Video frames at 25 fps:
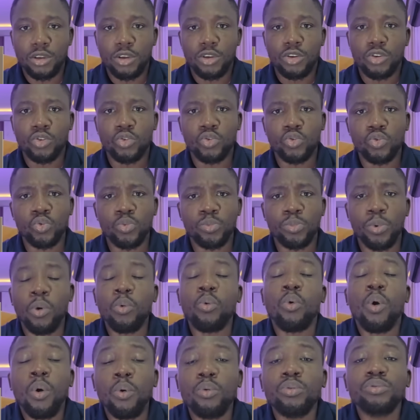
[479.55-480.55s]
But
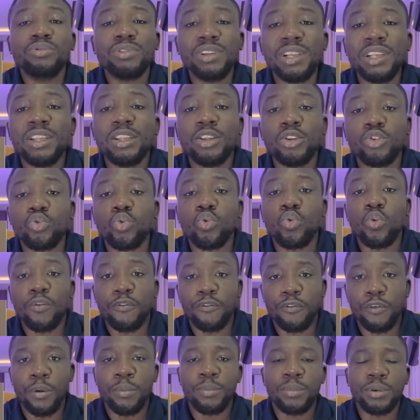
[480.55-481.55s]
what we really need to
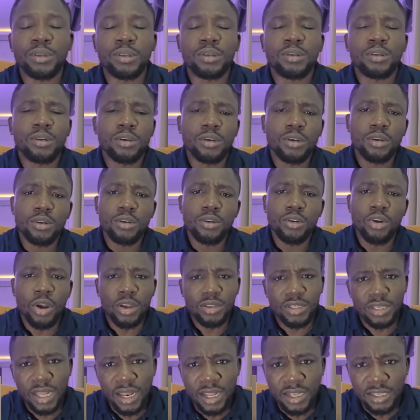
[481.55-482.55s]
confirm is,
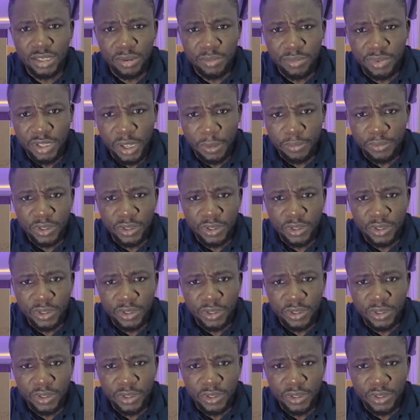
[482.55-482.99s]
Excellency Mr.